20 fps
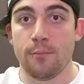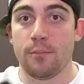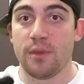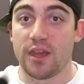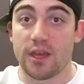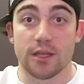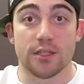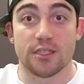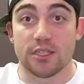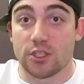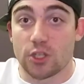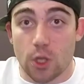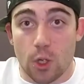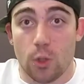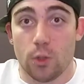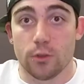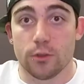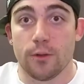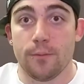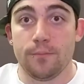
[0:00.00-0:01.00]
because it's
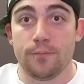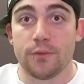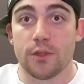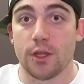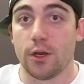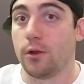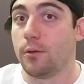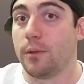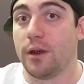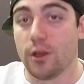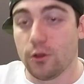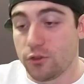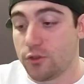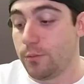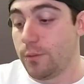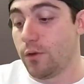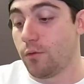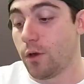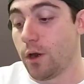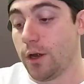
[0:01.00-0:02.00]
cold. You know, my nose
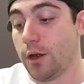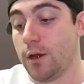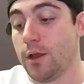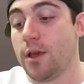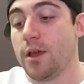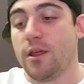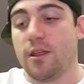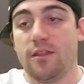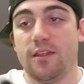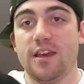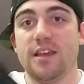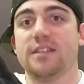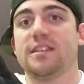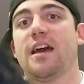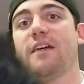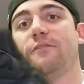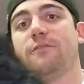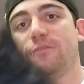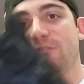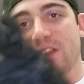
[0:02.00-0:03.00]
would be running. These
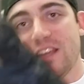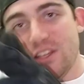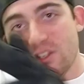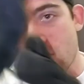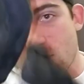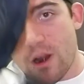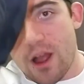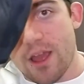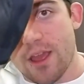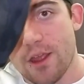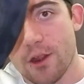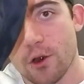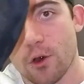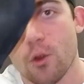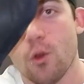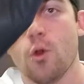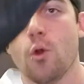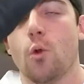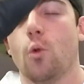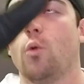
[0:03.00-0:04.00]
have fleece right
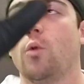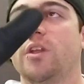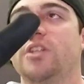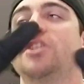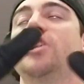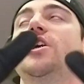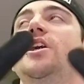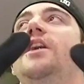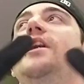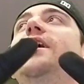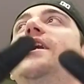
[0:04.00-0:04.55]
here, which